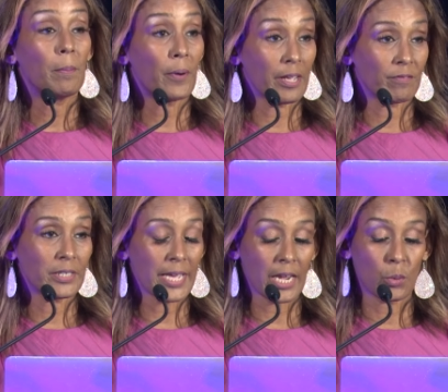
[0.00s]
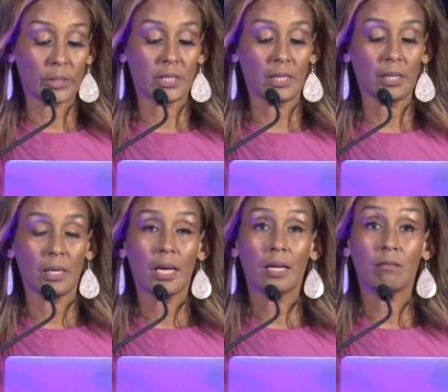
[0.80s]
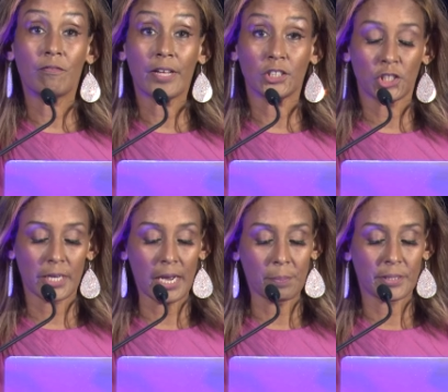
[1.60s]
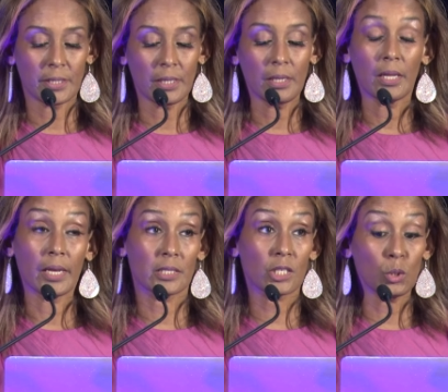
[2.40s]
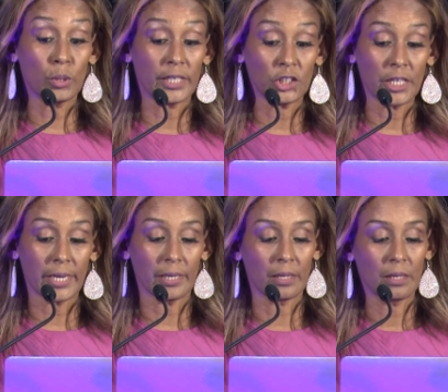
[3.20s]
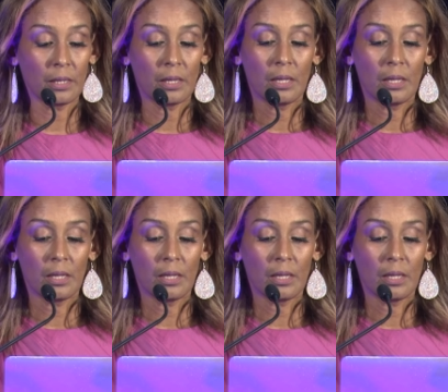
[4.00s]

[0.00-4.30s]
private equity and venture capital, excluding China,